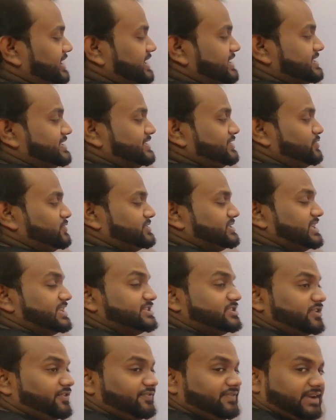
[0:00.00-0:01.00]
these 2
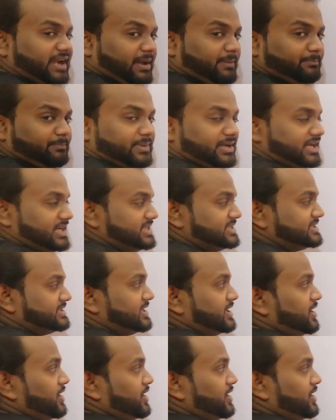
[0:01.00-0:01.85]
sets of numbers,